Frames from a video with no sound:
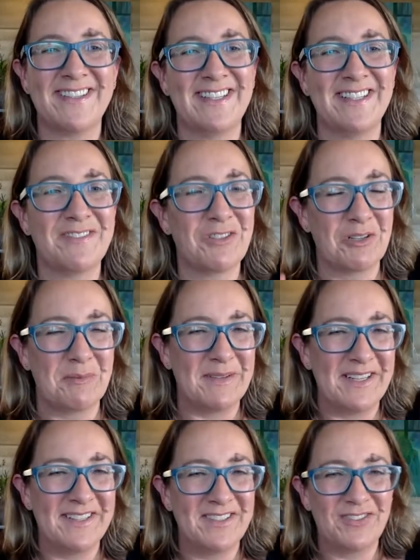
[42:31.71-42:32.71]
Things have got to
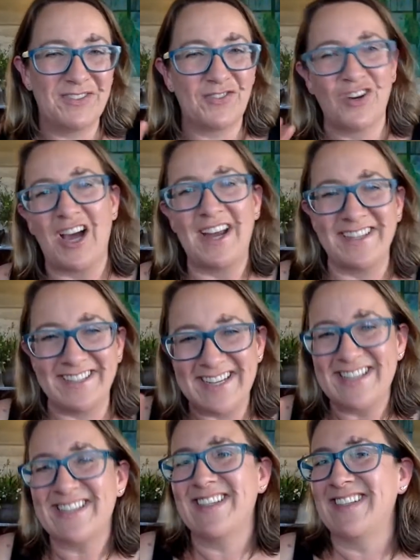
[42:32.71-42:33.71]
be tried and
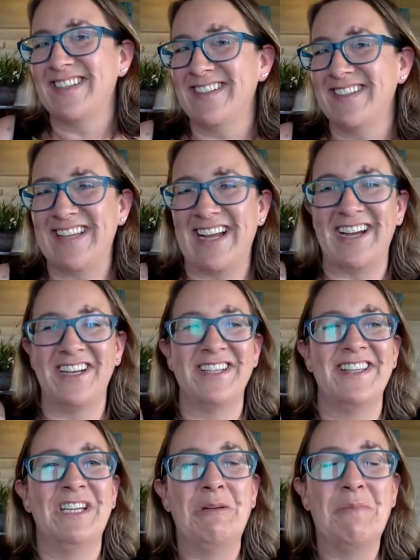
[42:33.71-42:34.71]
tested and that kind
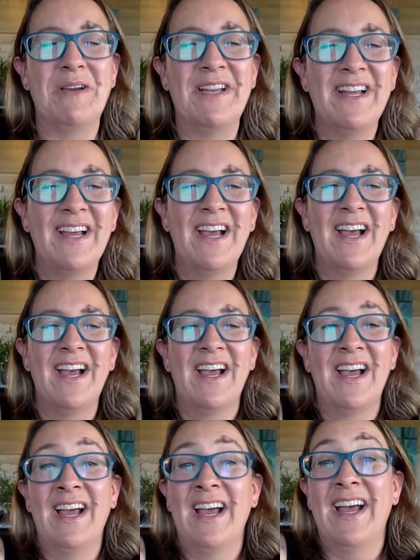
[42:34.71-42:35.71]
of thing. But
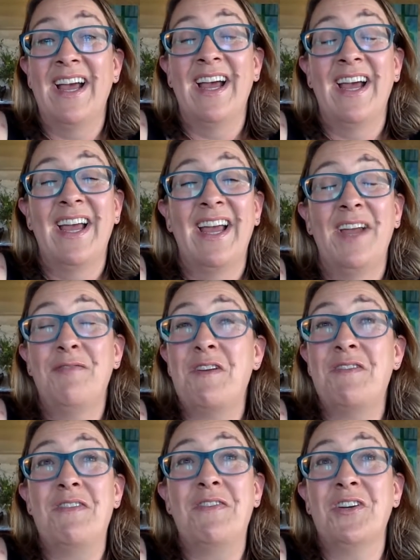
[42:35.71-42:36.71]
if
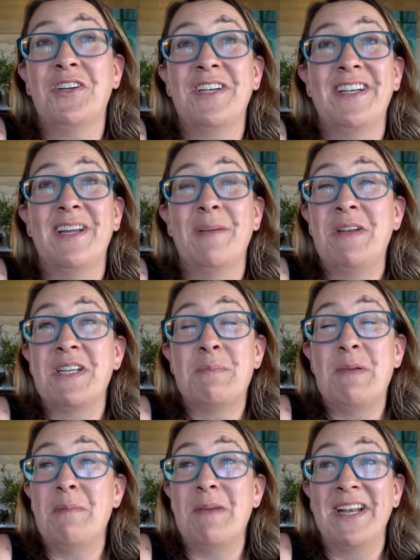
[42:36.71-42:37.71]
I've ever got a bit of
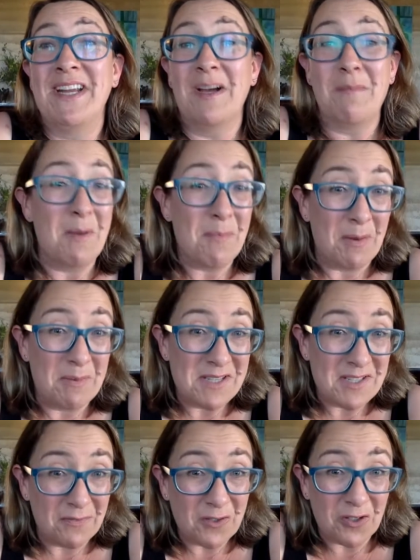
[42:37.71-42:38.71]
spare money, I might buy
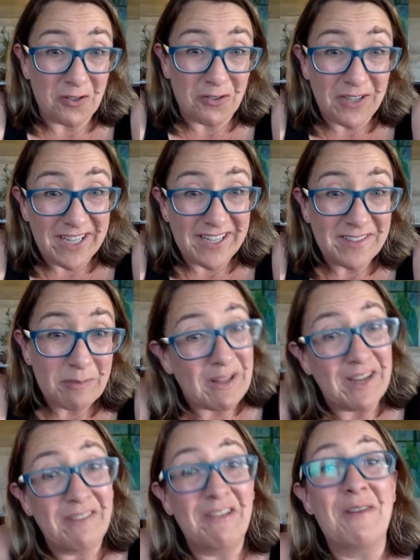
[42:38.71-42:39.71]
myself a concrete egg to
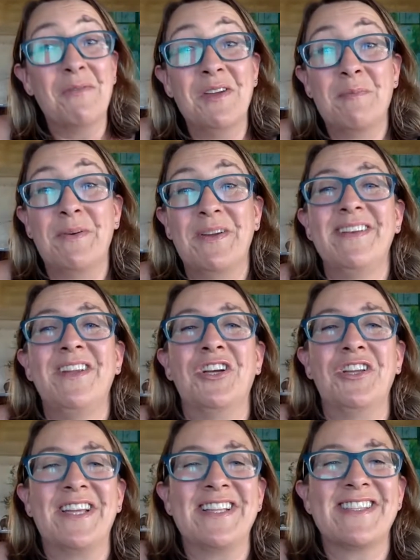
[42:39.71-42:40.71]
play around with. But
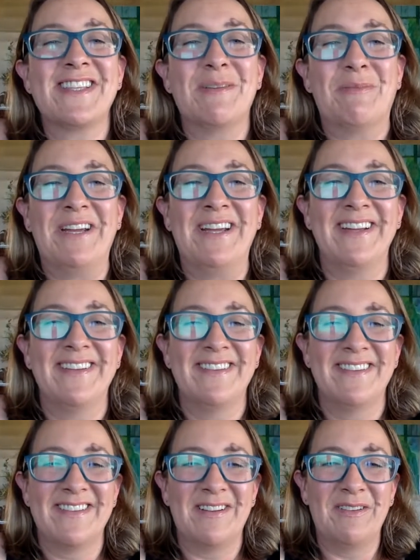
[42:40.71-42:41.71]
that's somewhere.
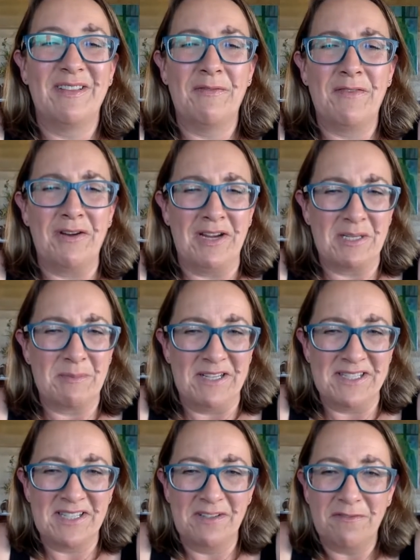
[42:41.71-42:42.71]
So they're very
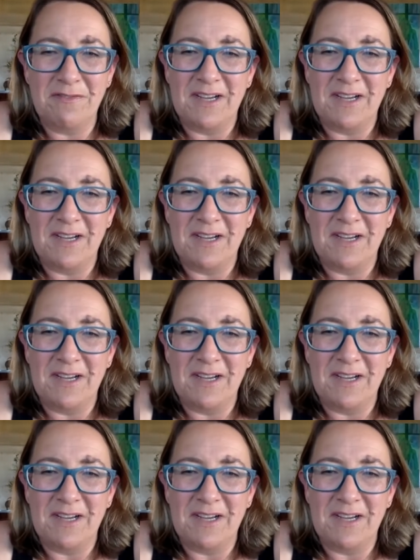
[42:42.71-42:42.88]
expensive.